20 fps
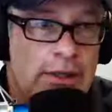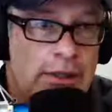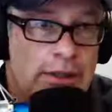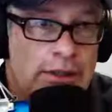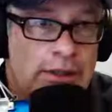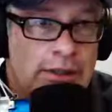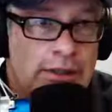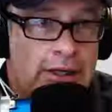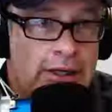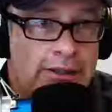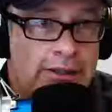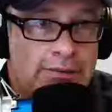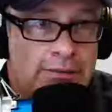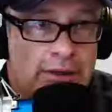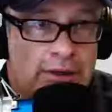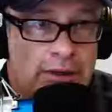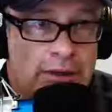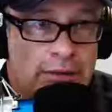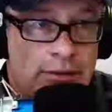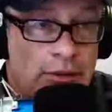$10,000 by
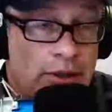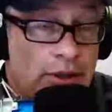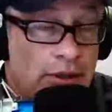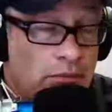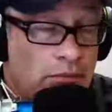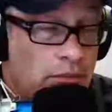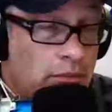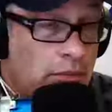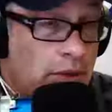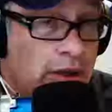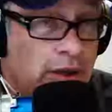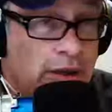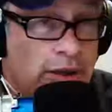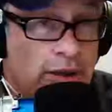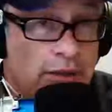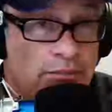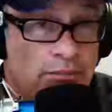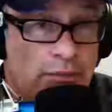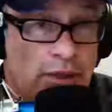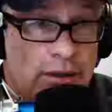the end of the month, by the
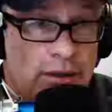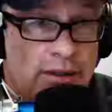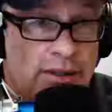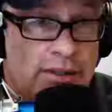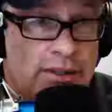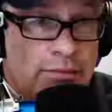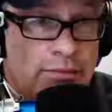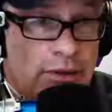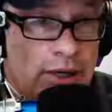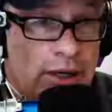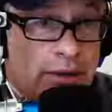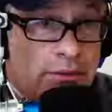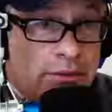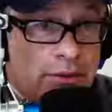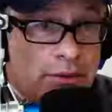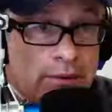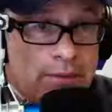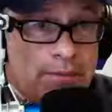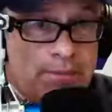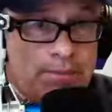mid of December. I don't
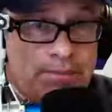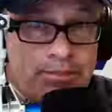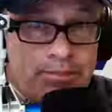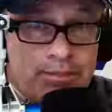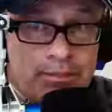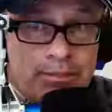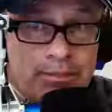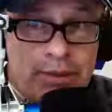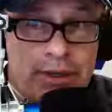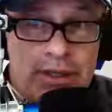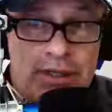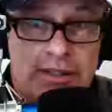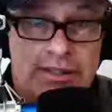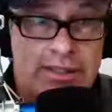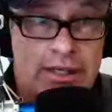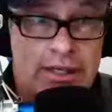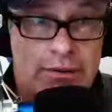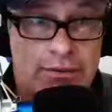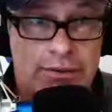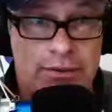know, but it
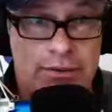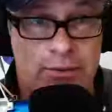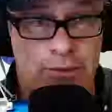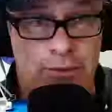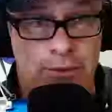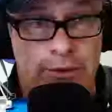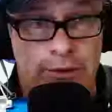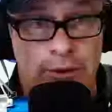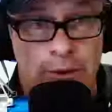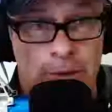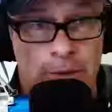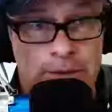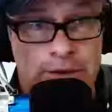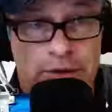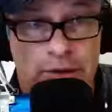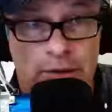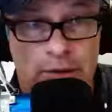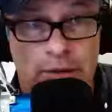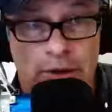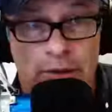sounds cool to hope
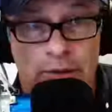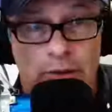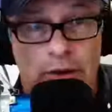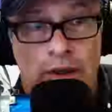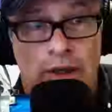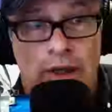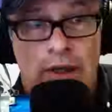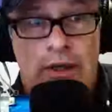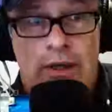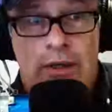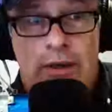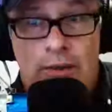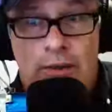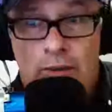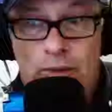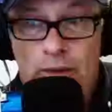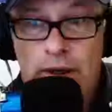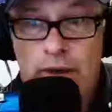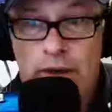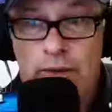so. I mean,
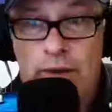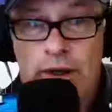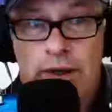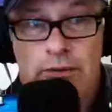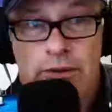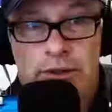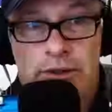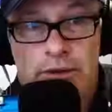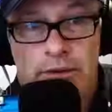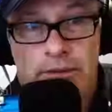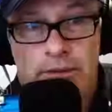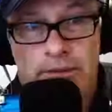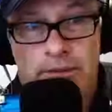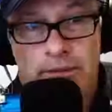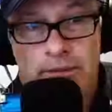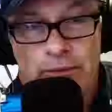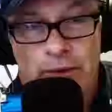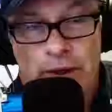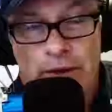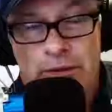why would you
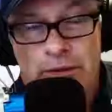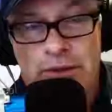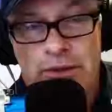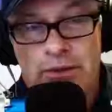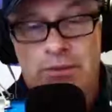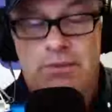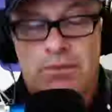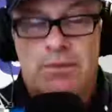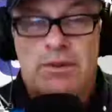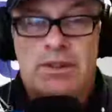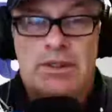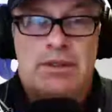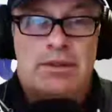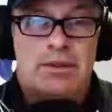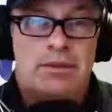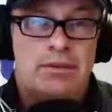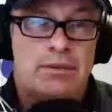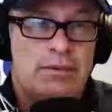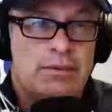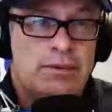
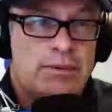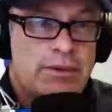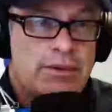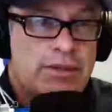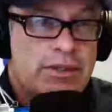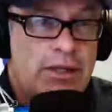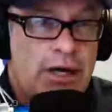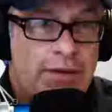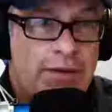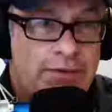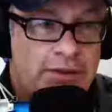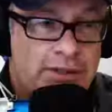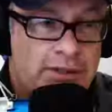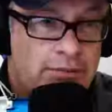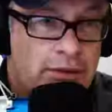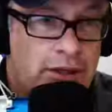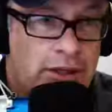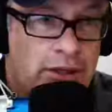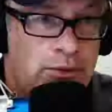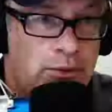scoff at
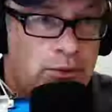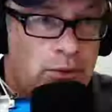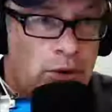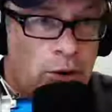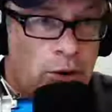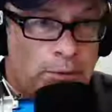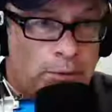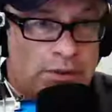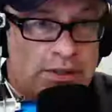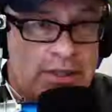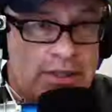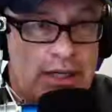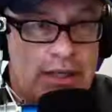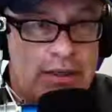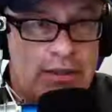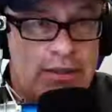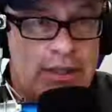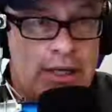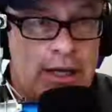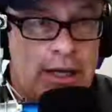somebody who hopes
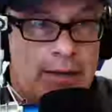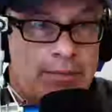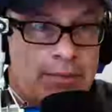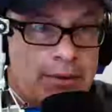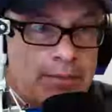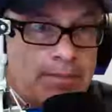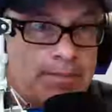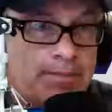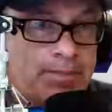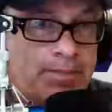that to happen?